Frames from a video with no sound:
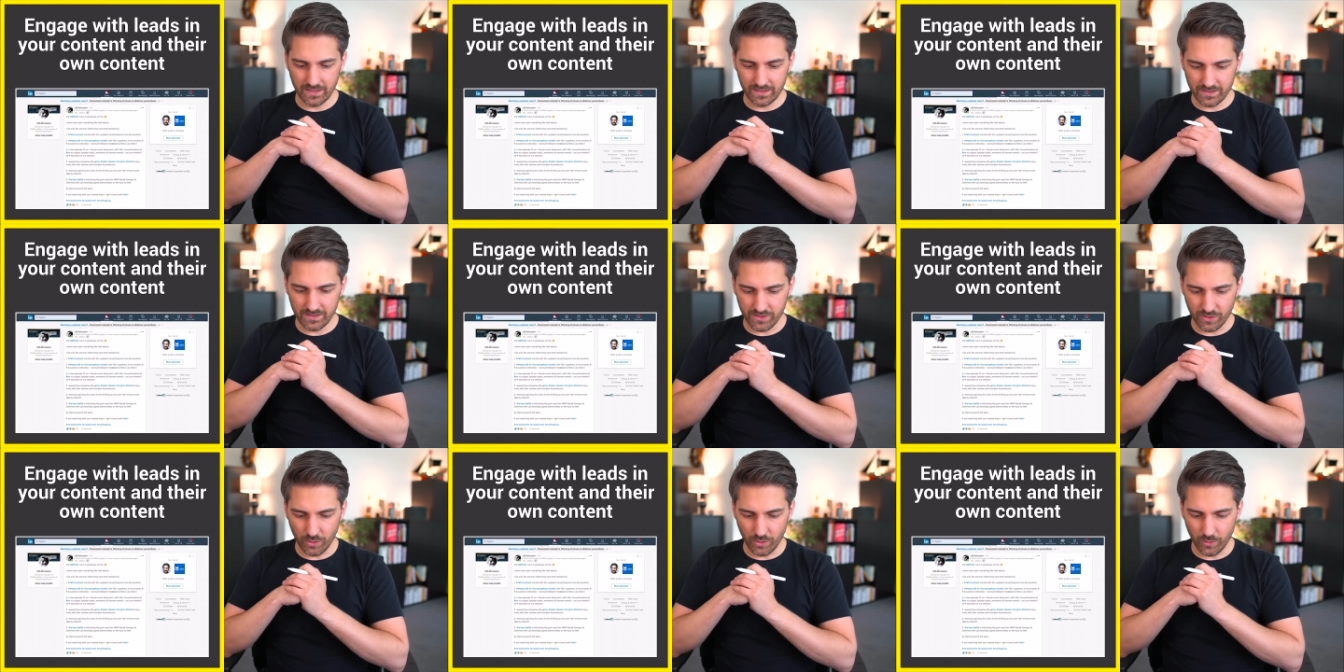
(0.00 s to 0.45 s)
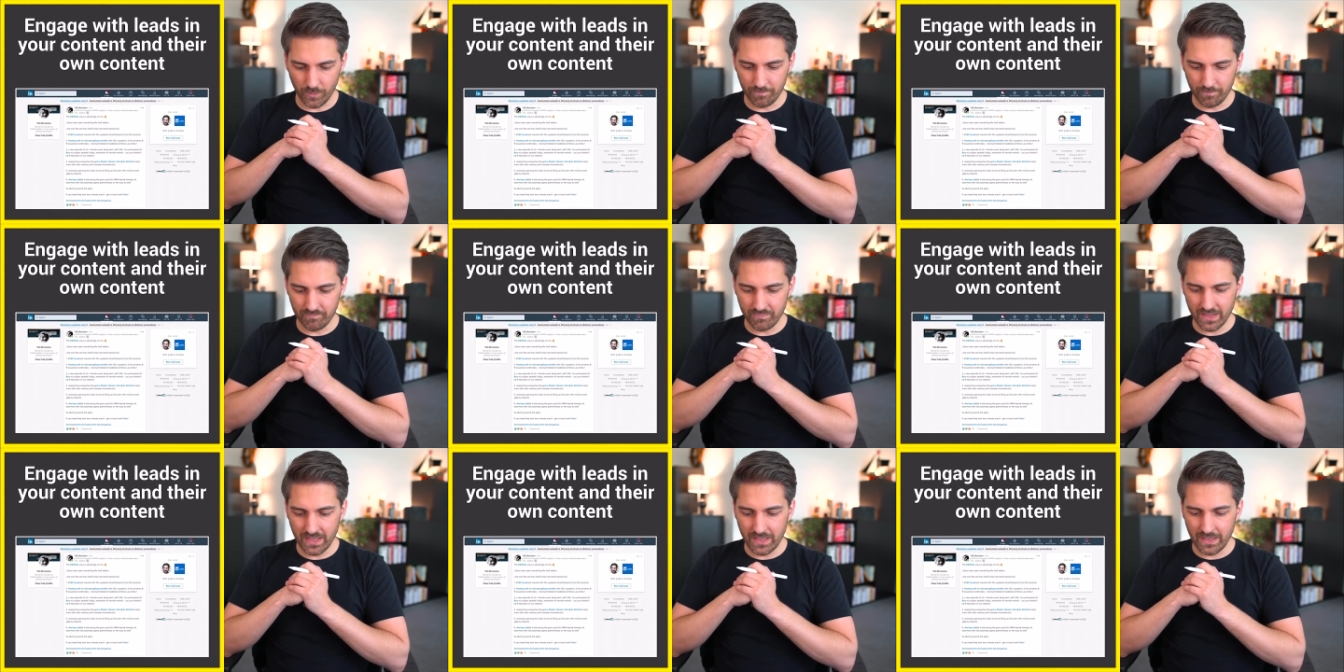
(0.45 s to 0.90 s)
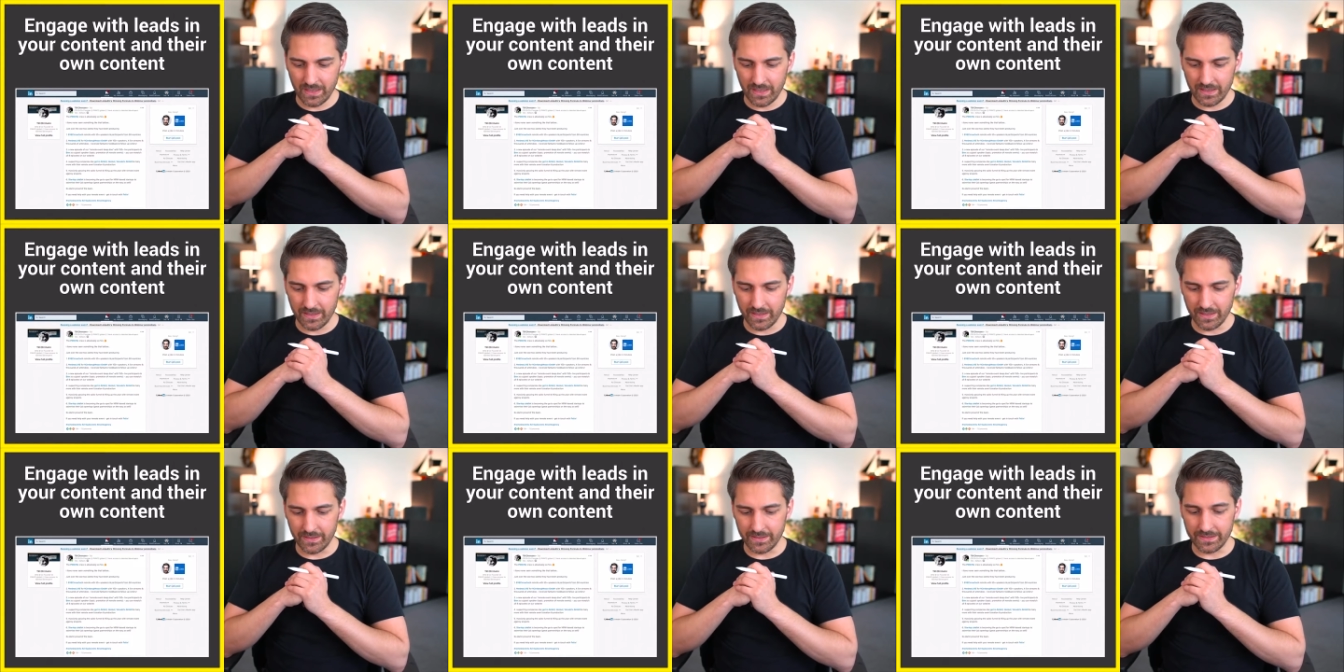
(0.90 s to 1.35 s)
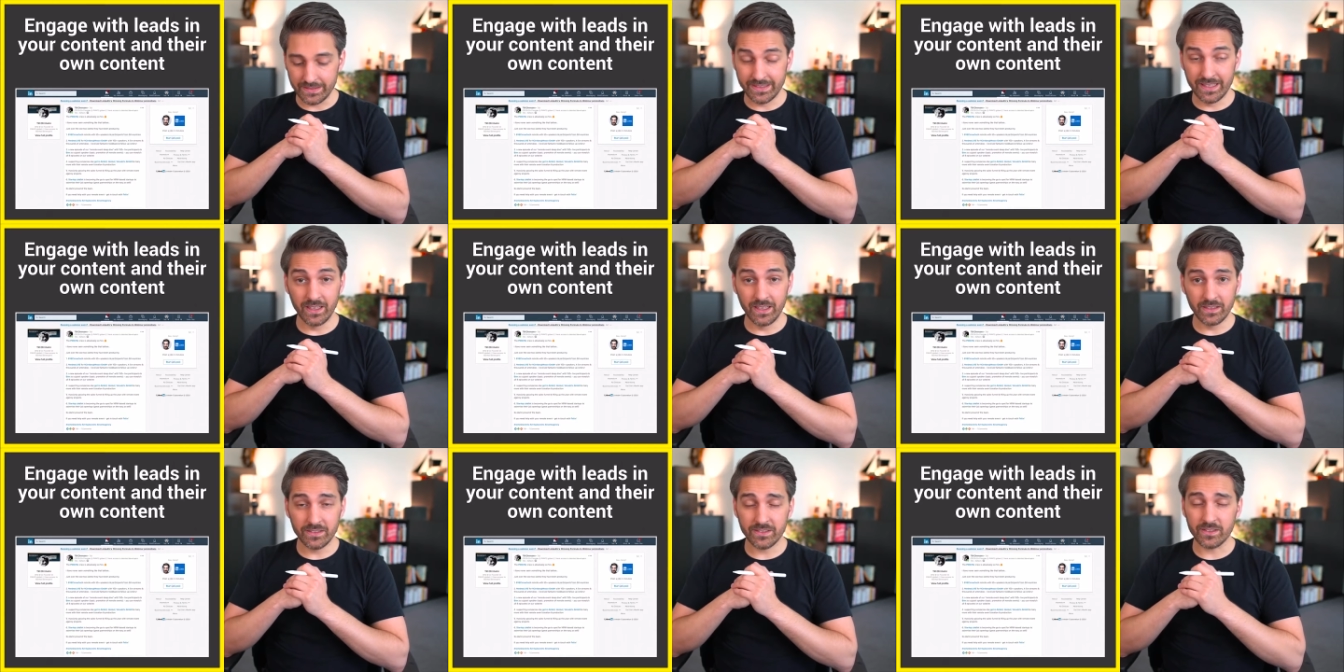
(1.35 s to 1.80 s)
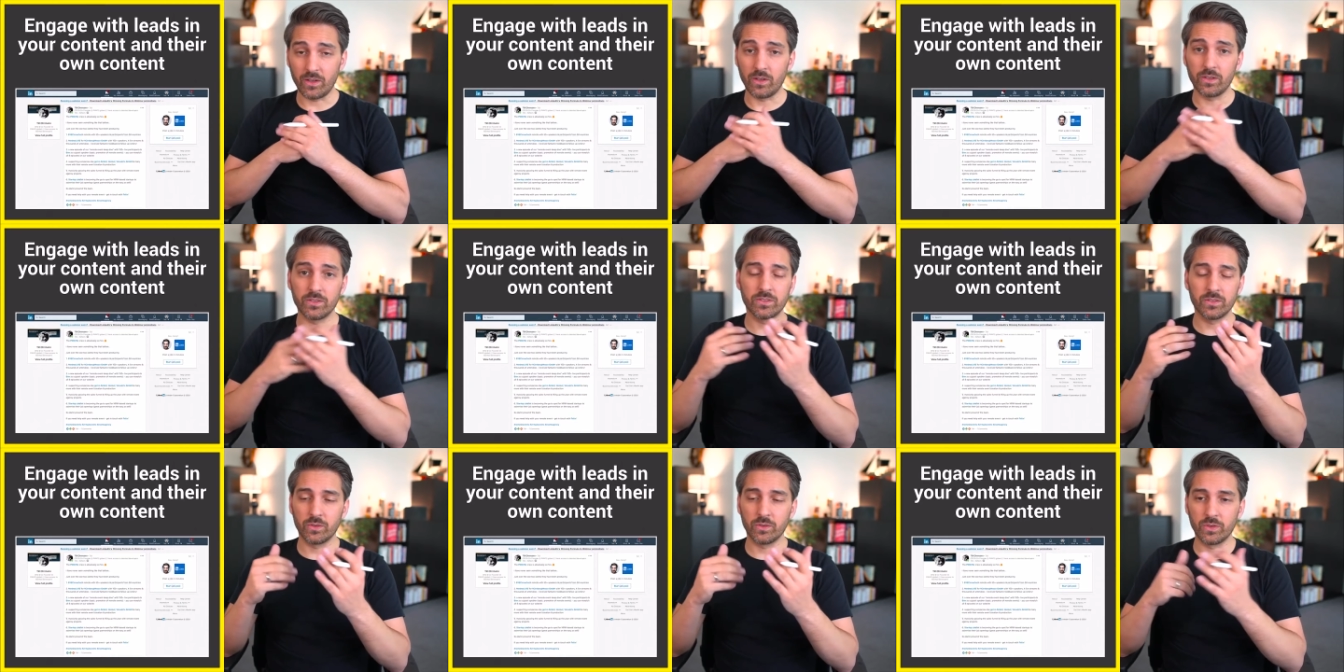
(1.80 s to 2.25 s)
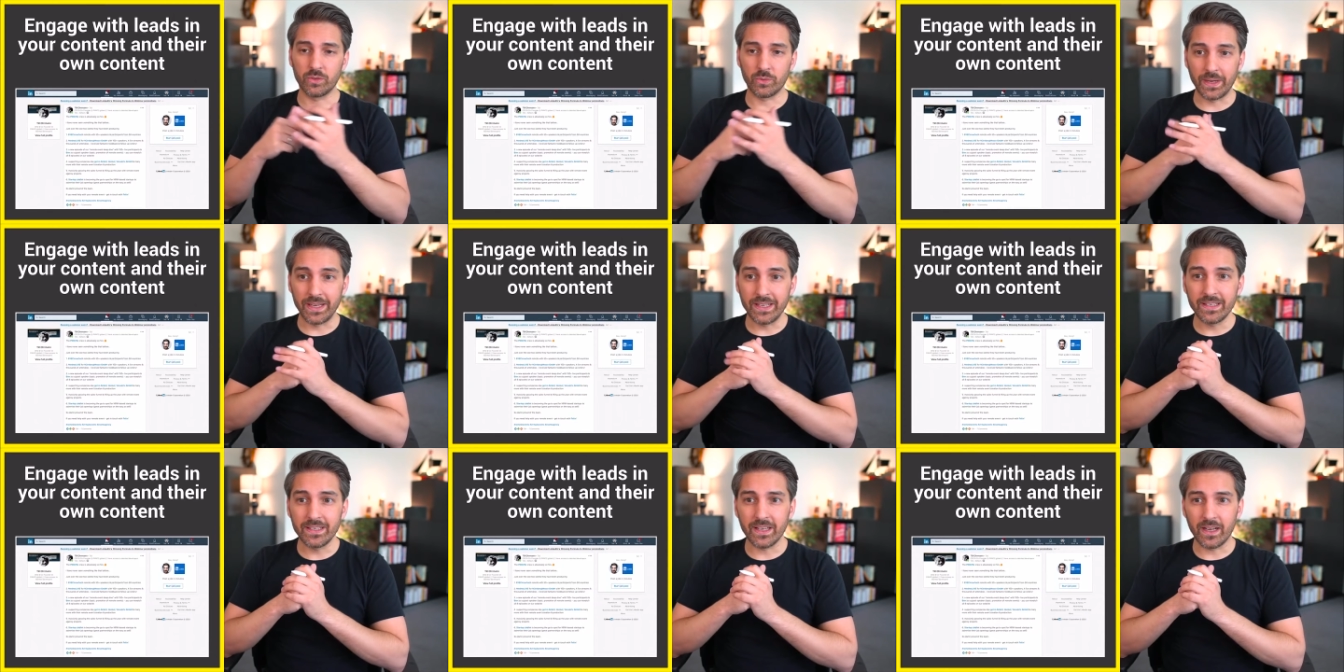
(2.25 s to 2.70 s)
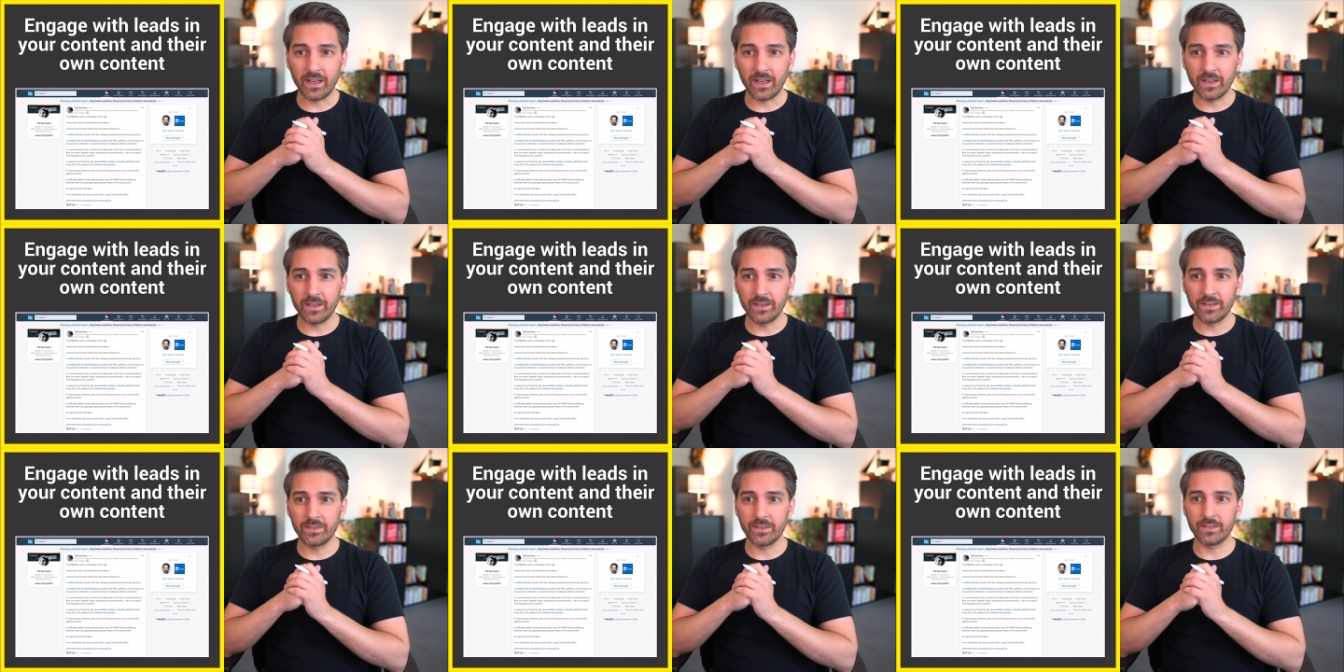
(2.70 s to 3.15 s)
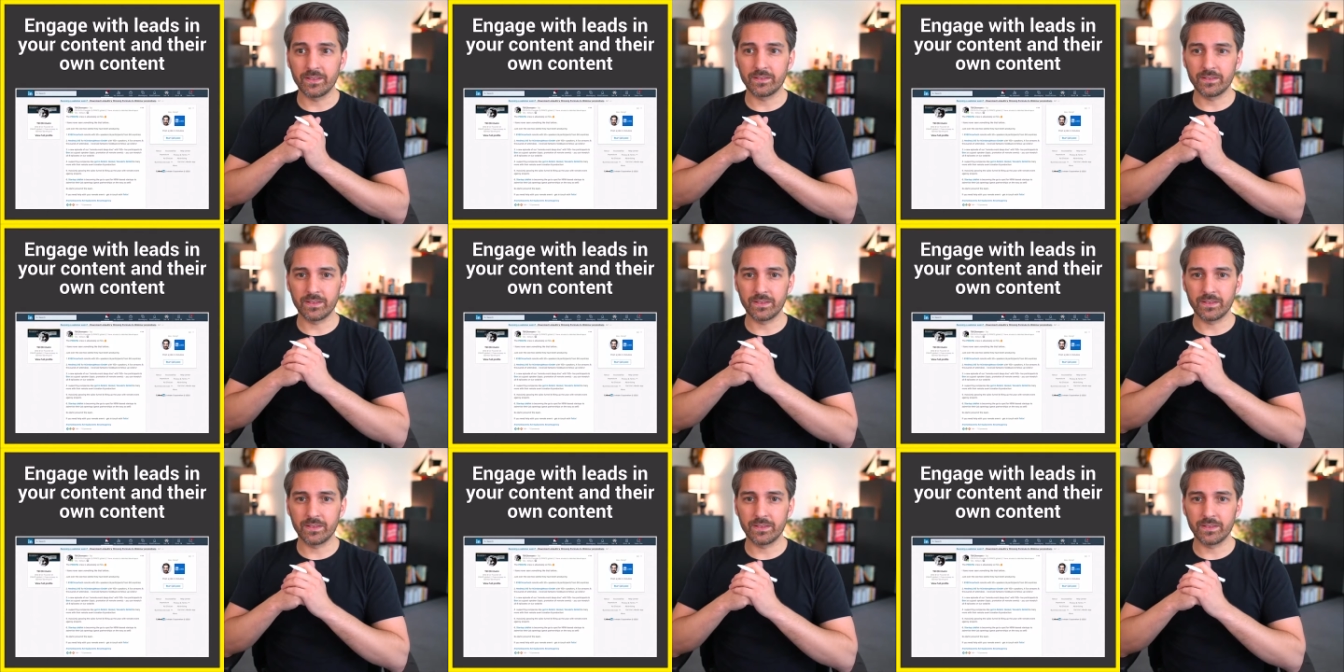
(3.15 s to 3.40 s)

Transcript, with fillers: So Uh, Till is also a great guy that,